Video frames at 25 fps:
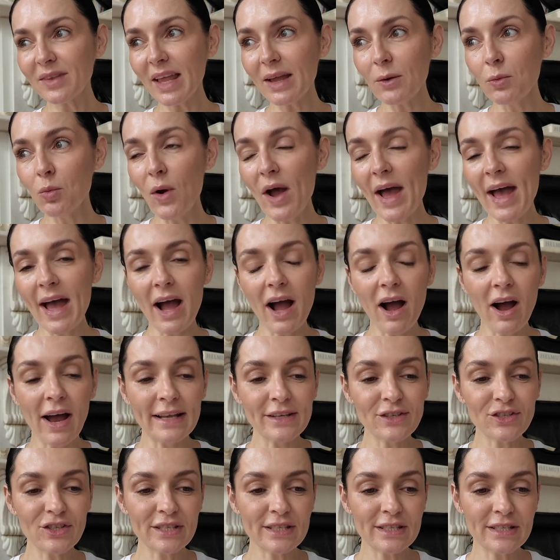where
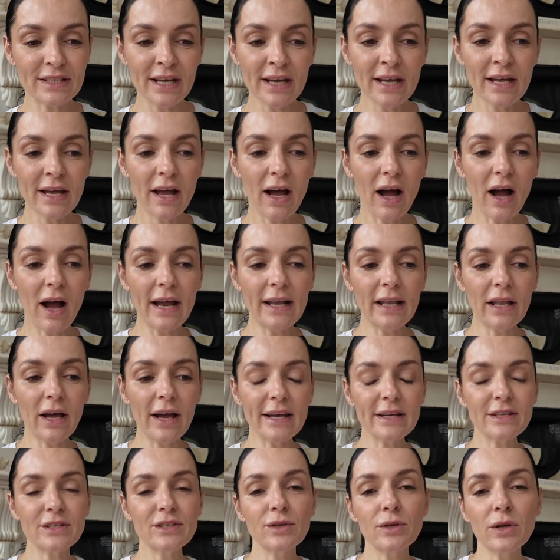I
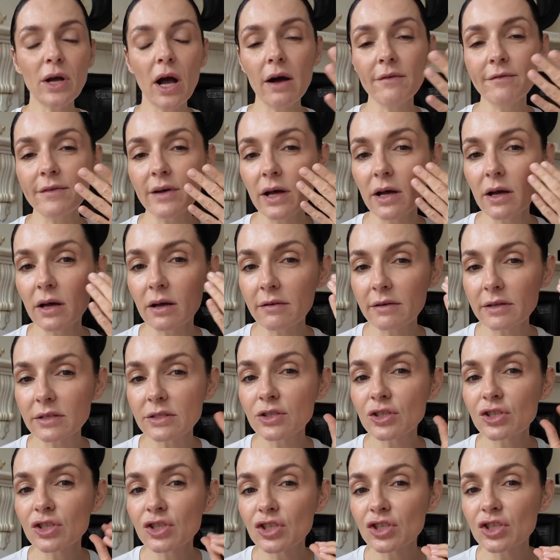like to cover
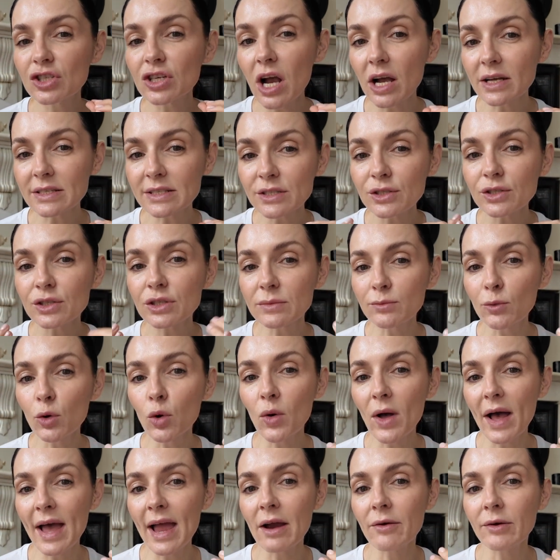just
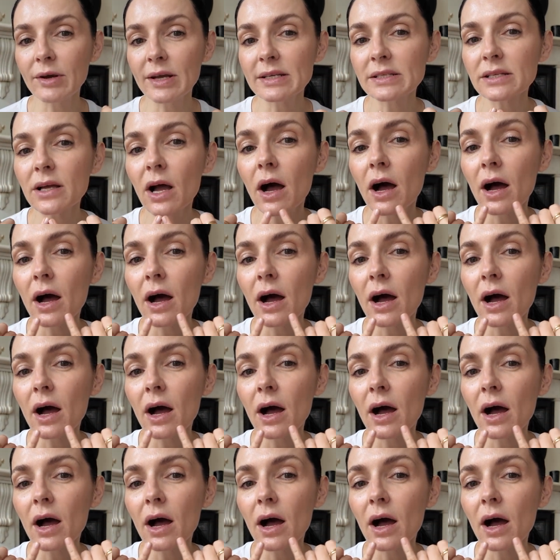small areas.